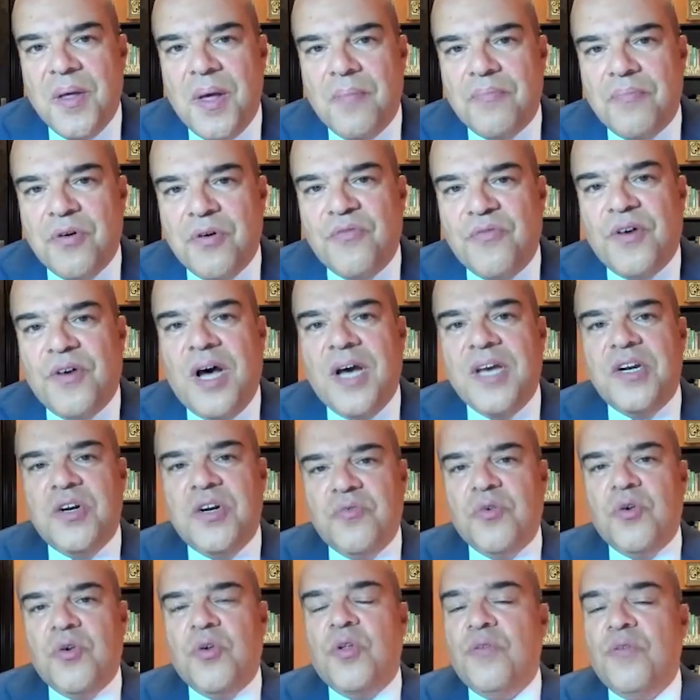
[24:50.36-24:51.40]
provide a
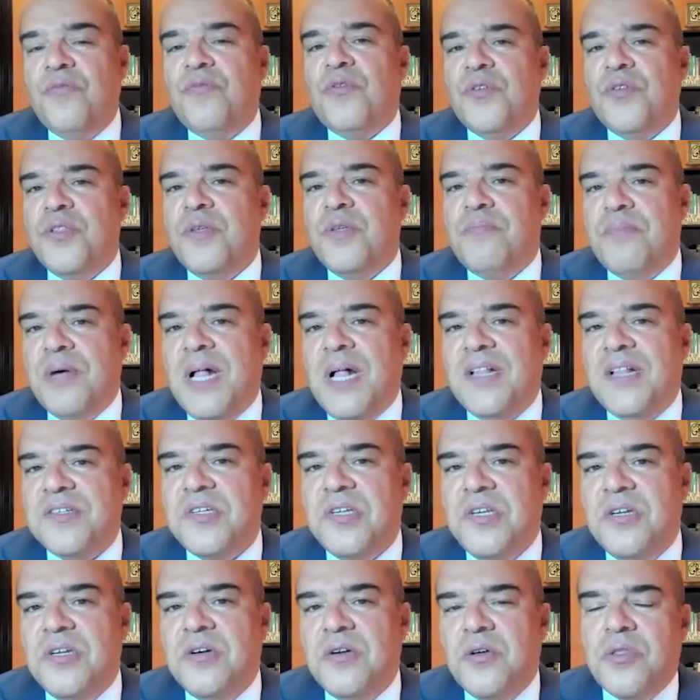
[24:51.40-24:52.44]
role for the
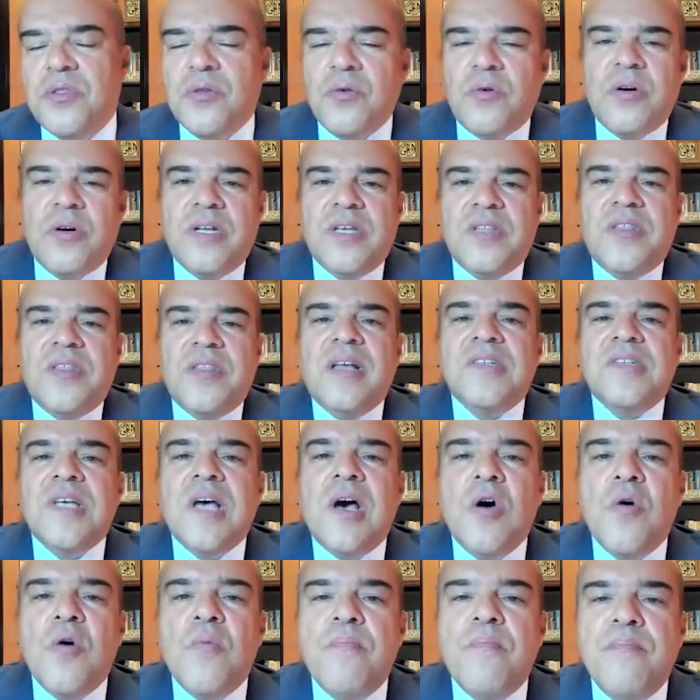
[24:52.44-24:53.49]
Palestinian Authority. That's
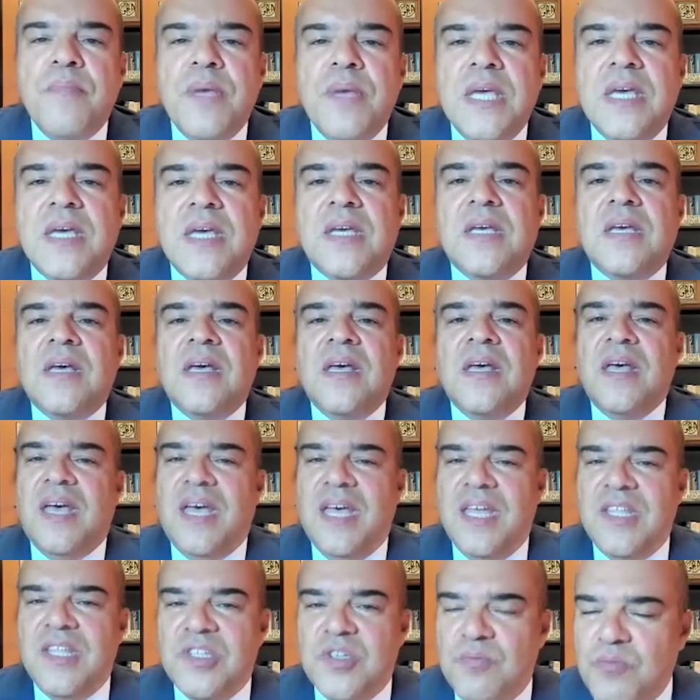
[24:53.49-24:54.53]
how meek
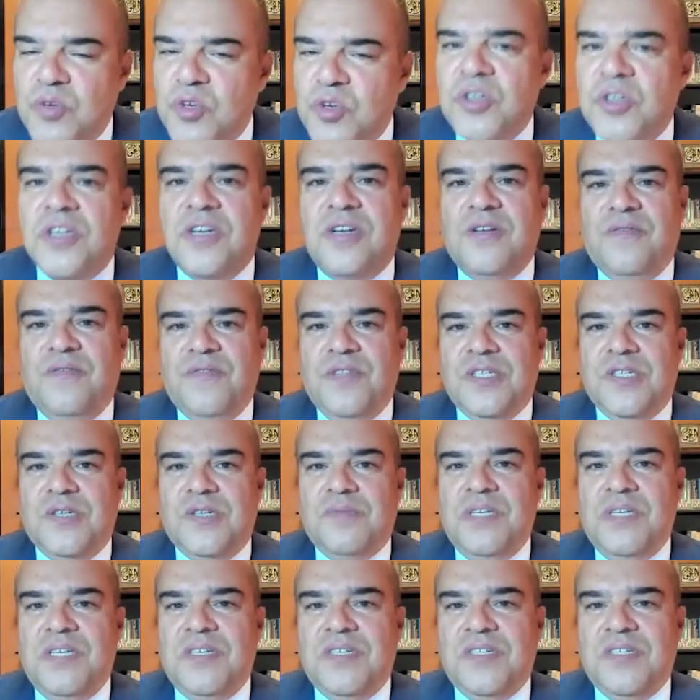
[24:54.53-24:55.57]
and diminutive this
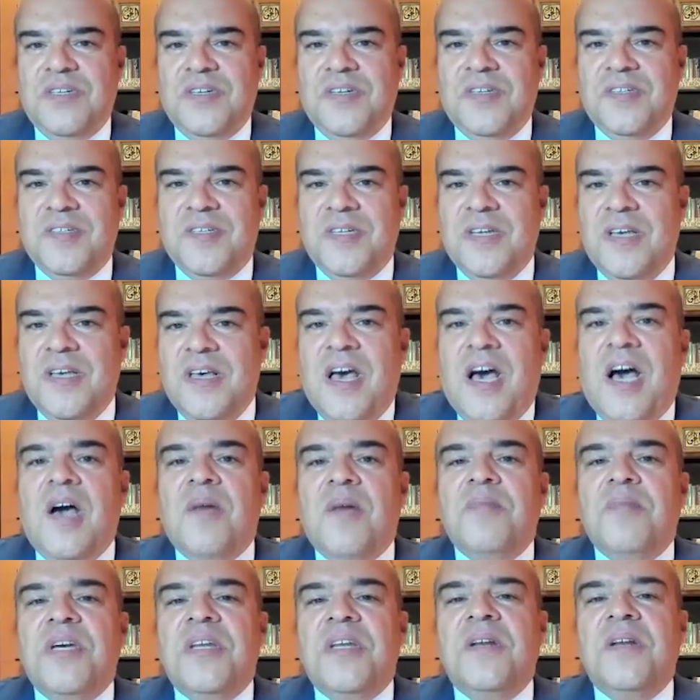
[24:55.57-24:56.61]
piece is. I
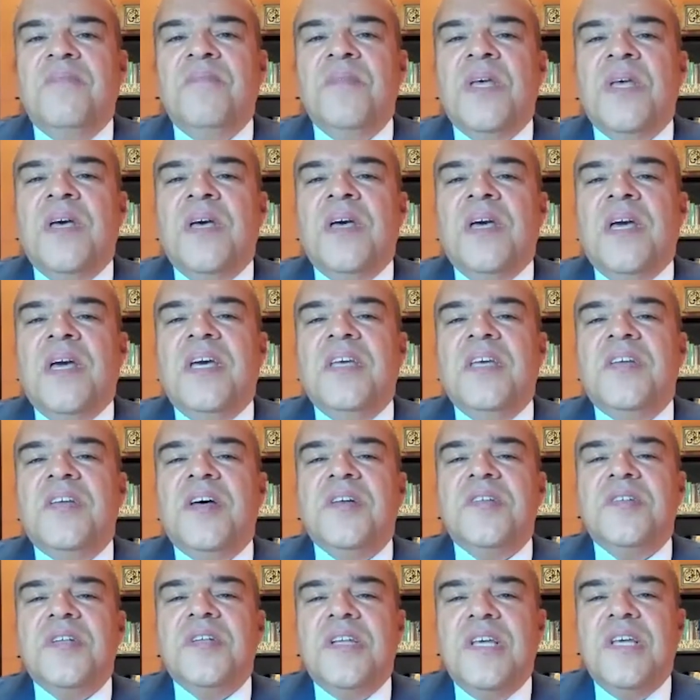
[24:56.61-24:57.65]
mean, He
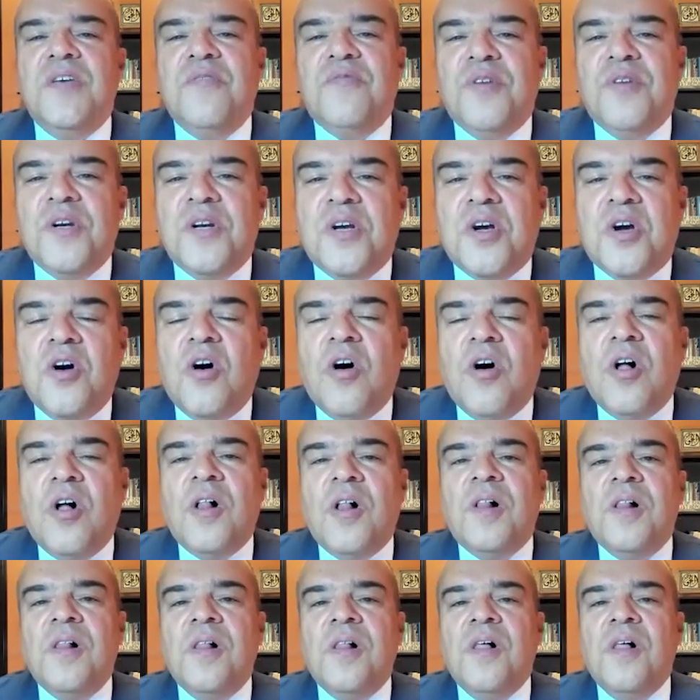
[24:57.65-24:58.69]
doesn't even
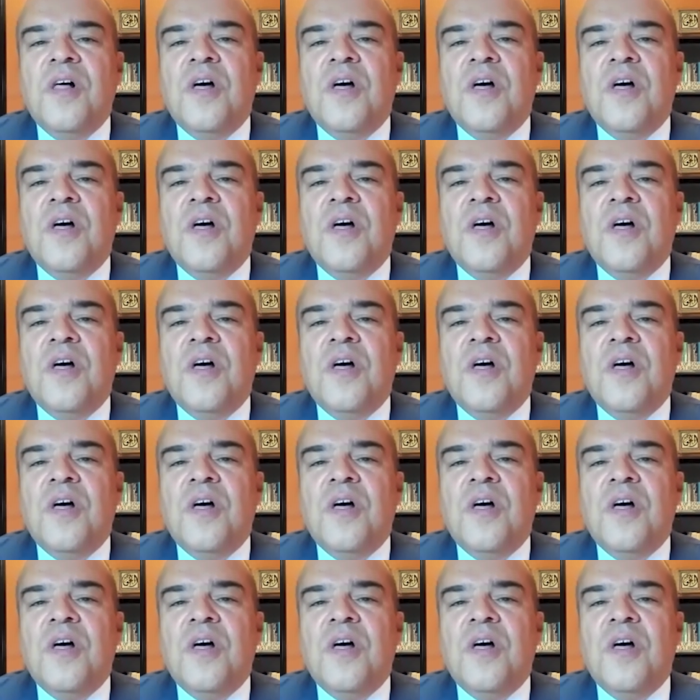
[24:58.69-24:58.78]
call